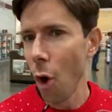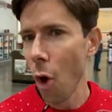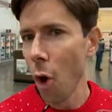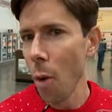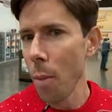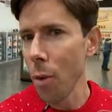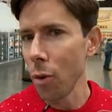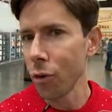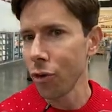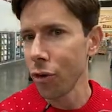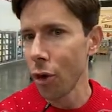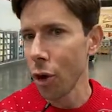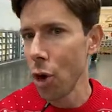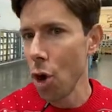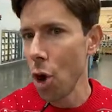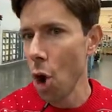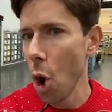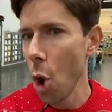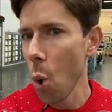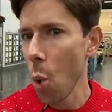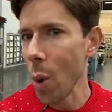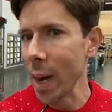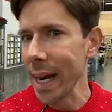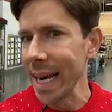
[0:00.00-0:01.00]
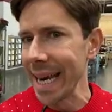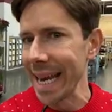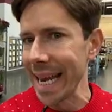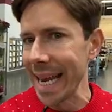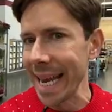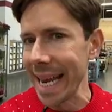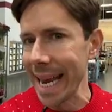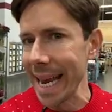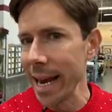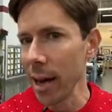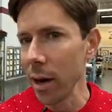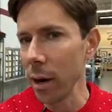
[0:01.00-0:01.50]
almost no one
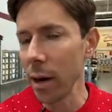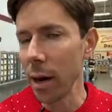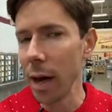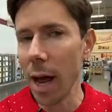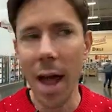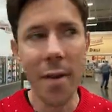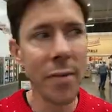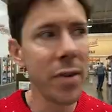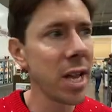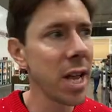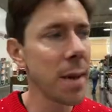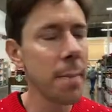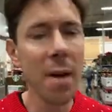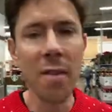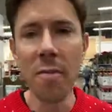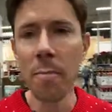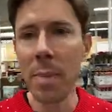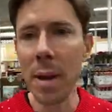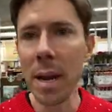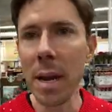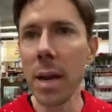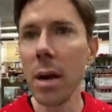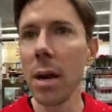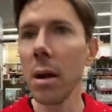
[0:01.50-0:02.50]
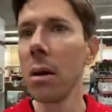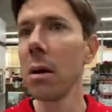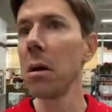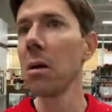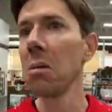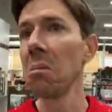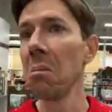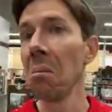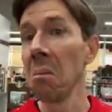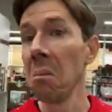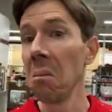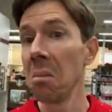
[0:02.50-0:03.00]
here. Every time I've been here,
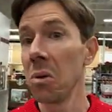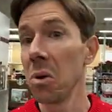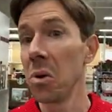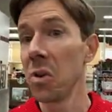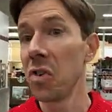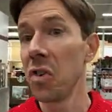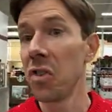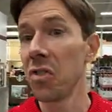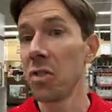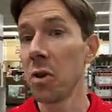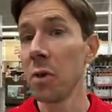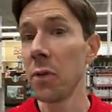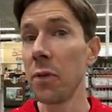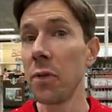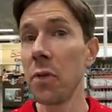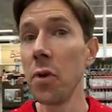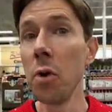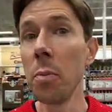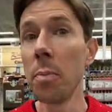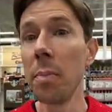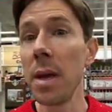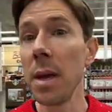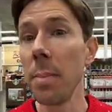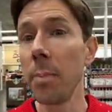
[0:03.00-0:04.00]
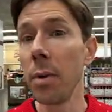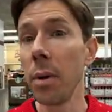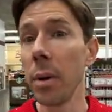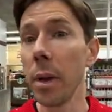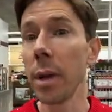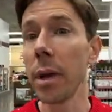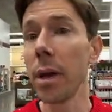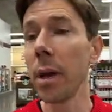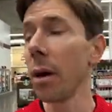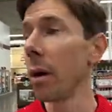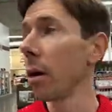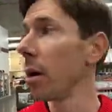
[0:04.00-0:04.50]
there's just a few people
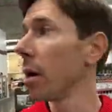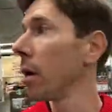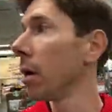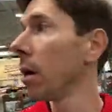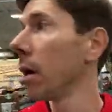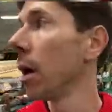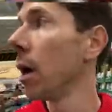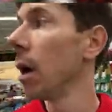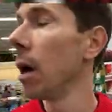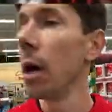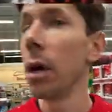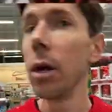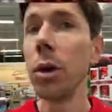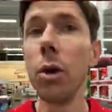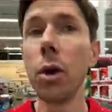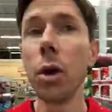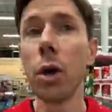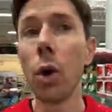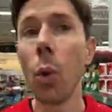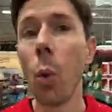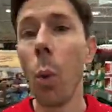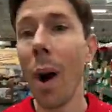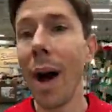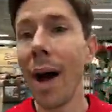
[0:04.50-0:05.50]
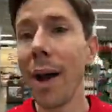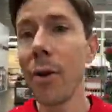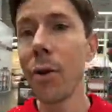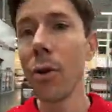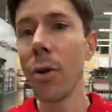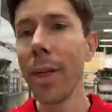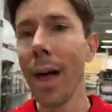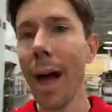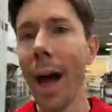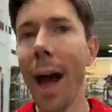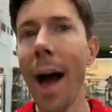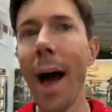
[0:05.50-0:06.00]
here. You could wander
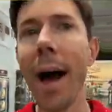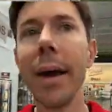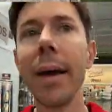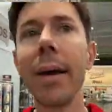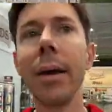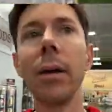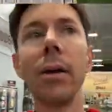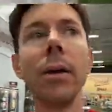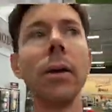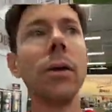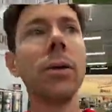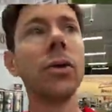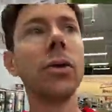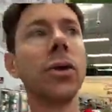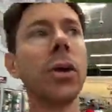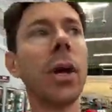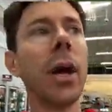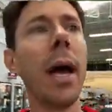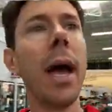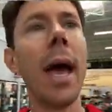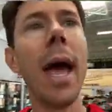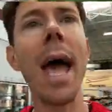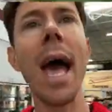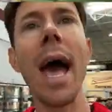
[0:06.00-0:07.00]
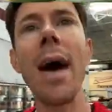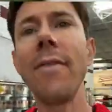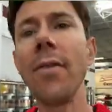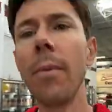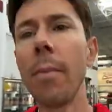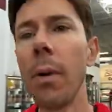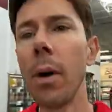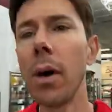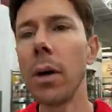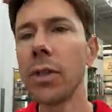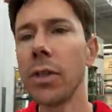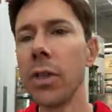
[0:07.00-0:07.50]
the aisles, have
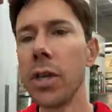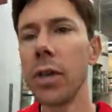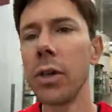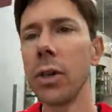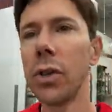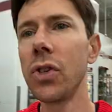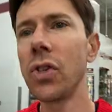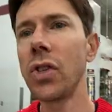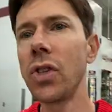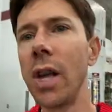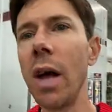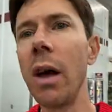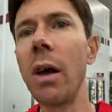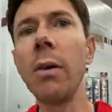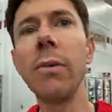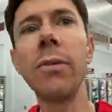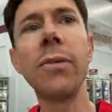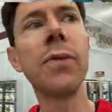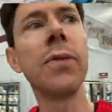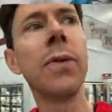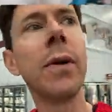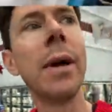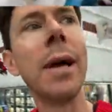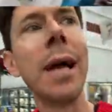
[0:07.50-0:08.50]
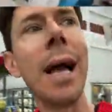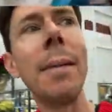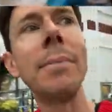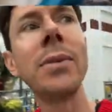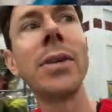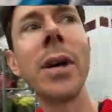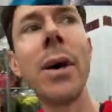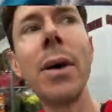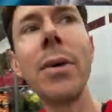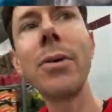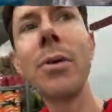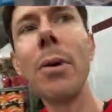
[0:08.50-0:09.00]
them all to yourself. I'm
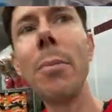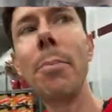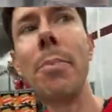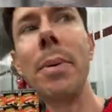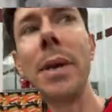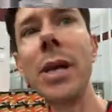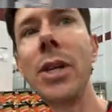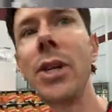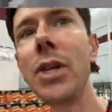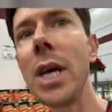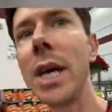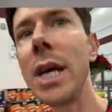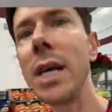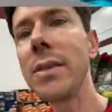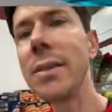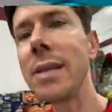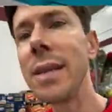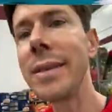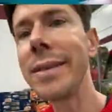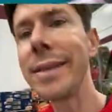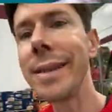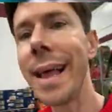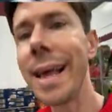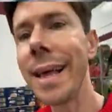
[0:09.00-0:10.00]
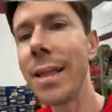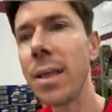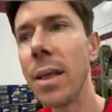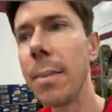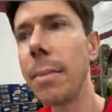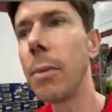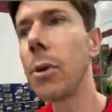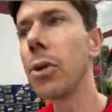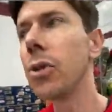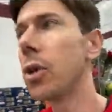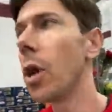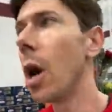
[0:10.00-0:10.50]
telling you, B J's is like the
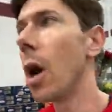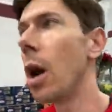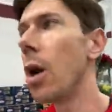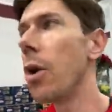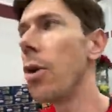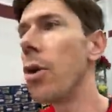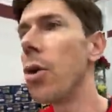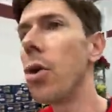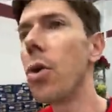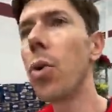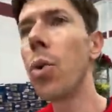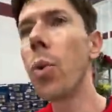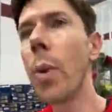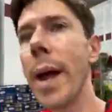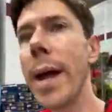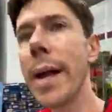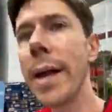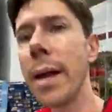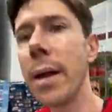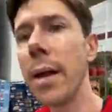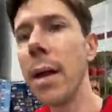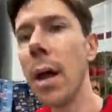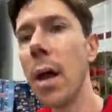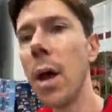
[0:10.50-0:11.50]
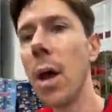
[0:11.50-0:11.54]
most underrated